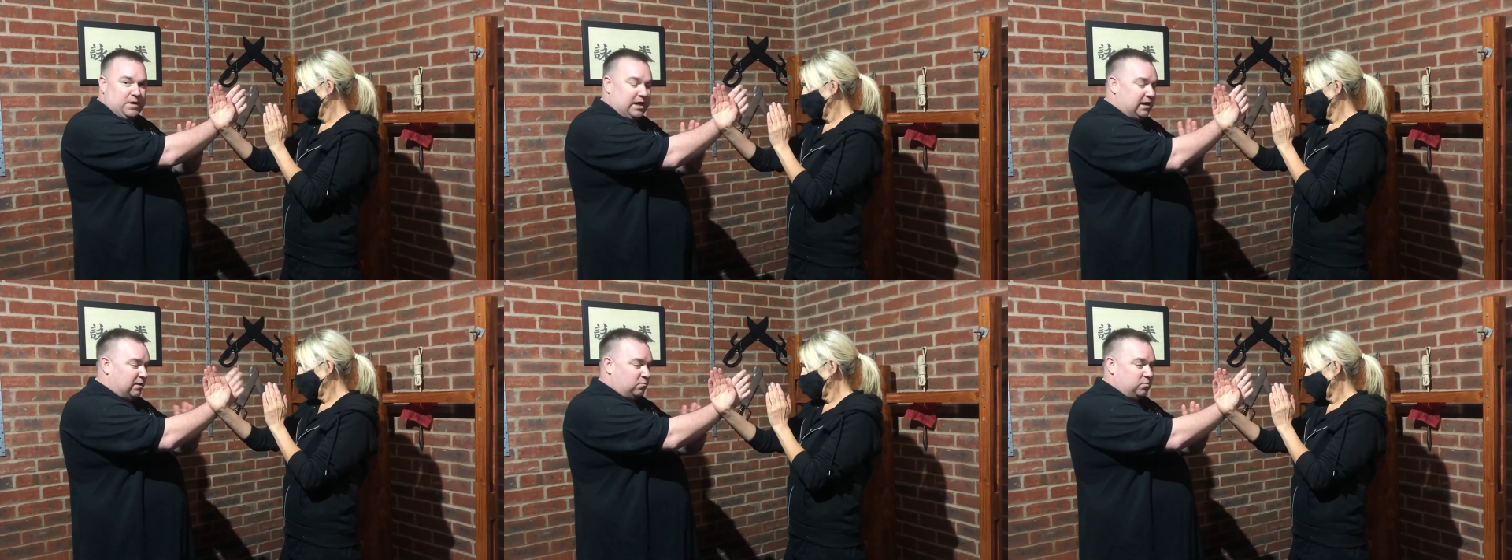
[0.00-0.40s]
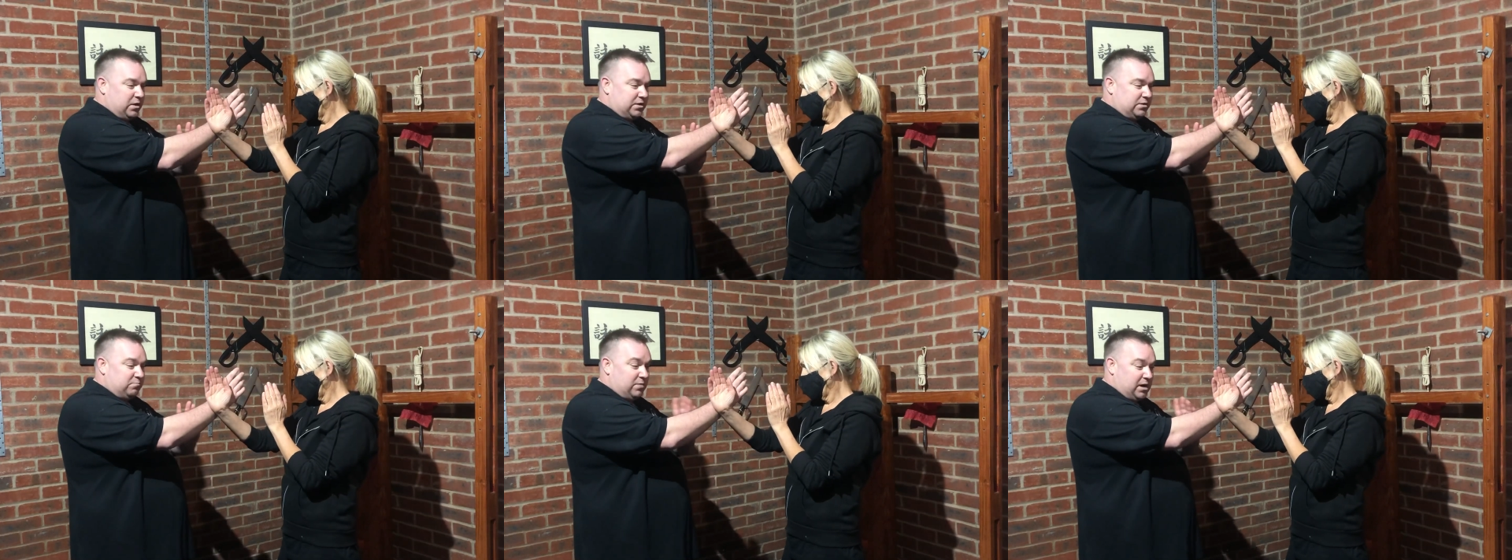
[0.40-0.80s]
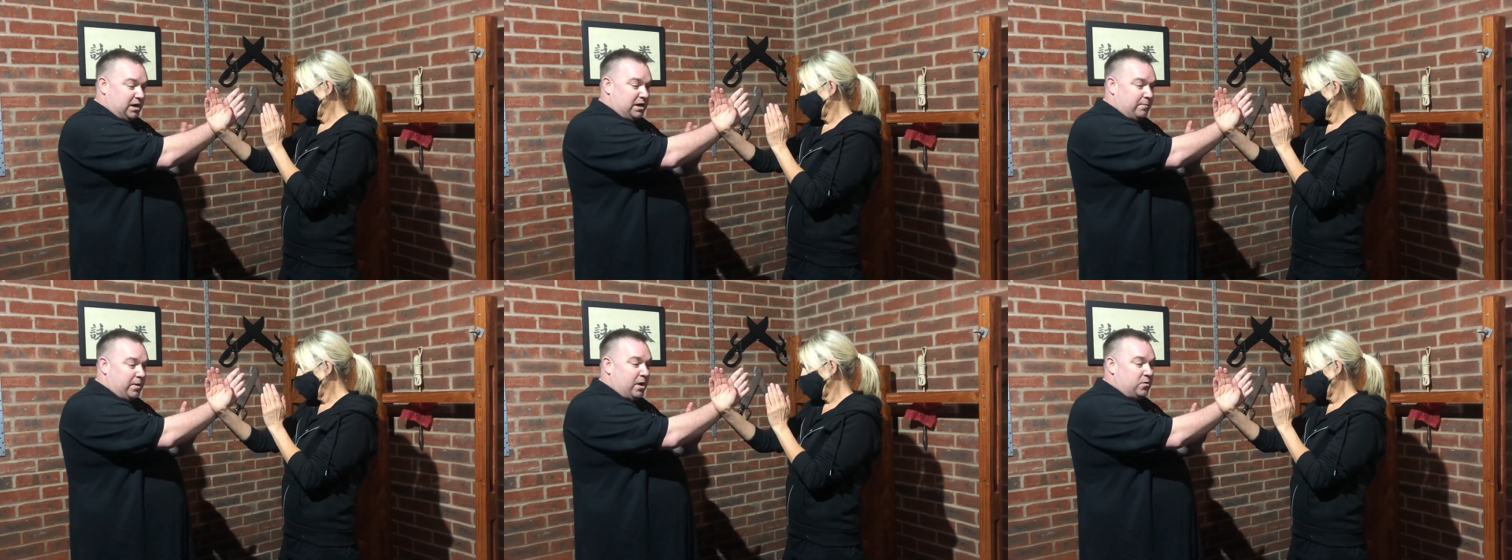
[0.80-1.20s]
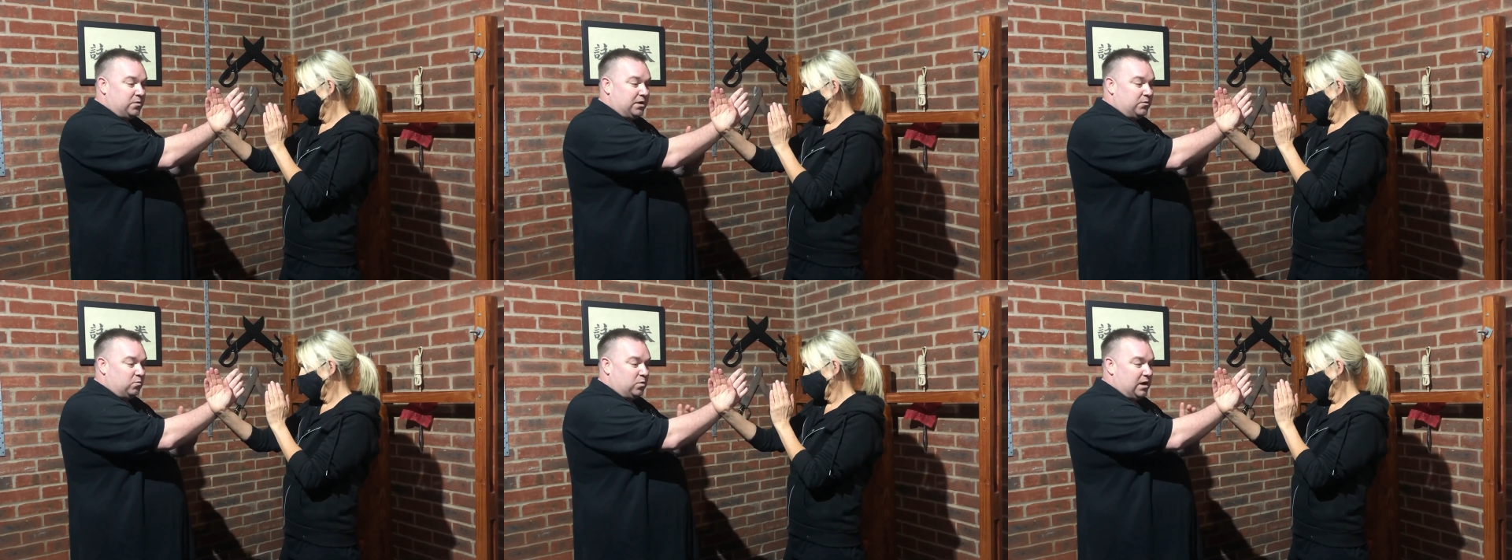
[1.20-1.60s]
with my opponent
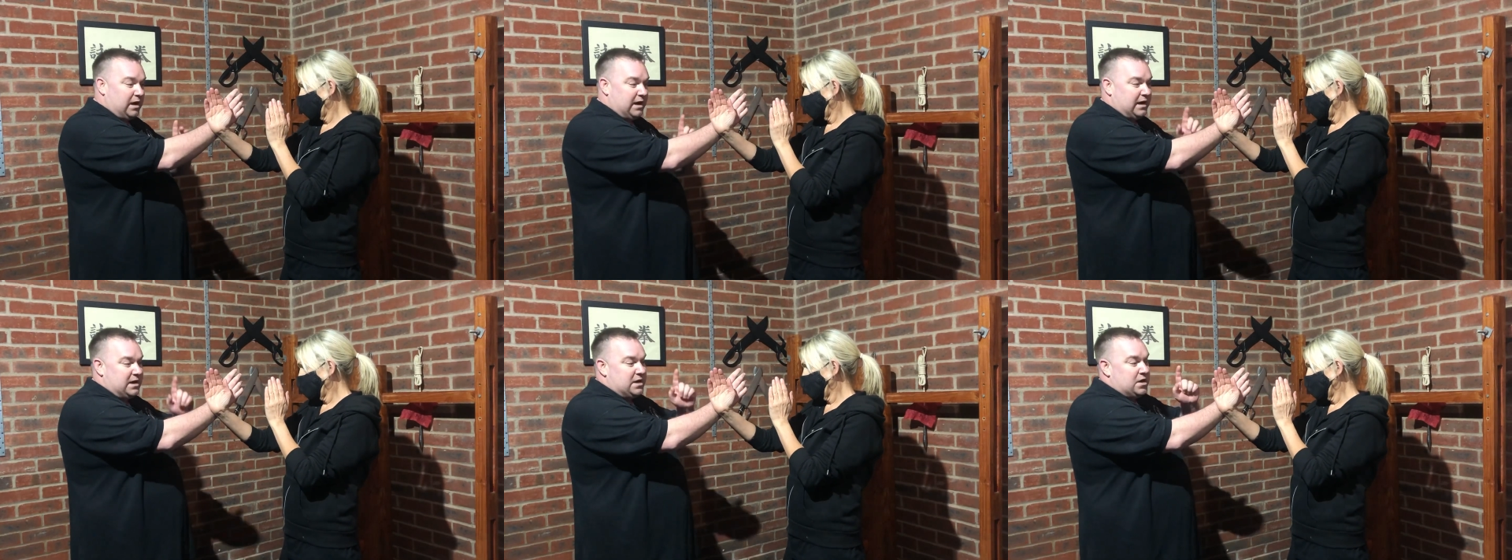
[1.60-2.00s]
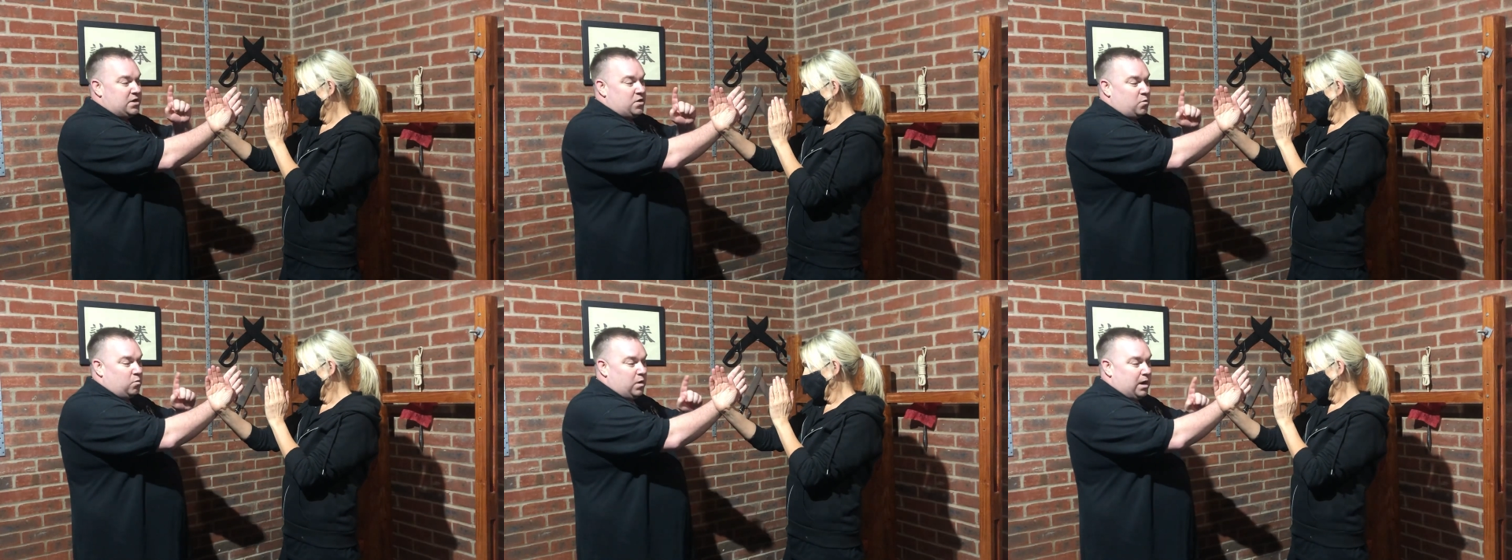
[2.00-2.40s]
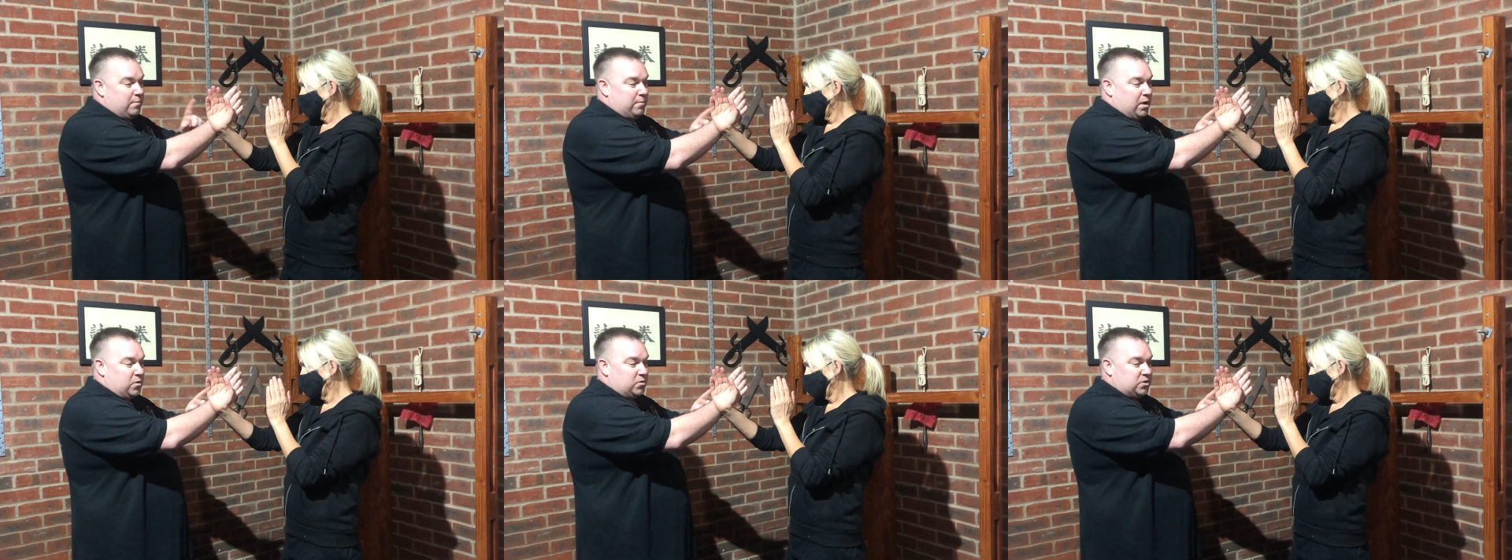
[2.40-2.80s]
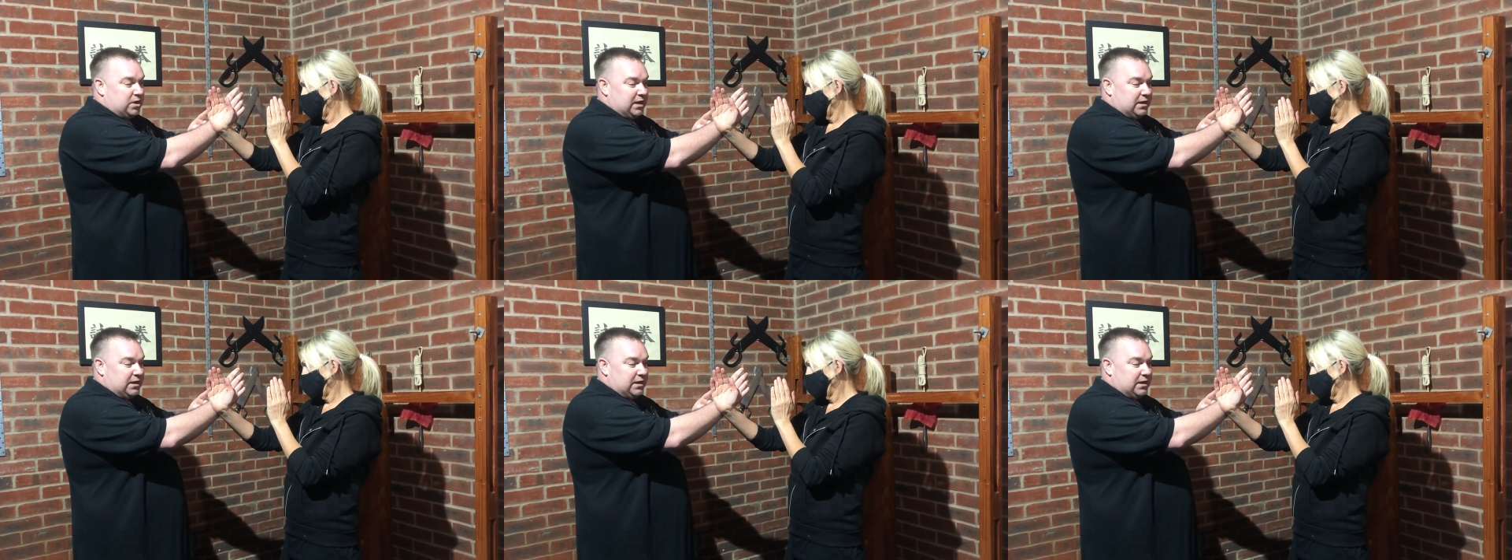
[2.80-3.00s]
where we're both in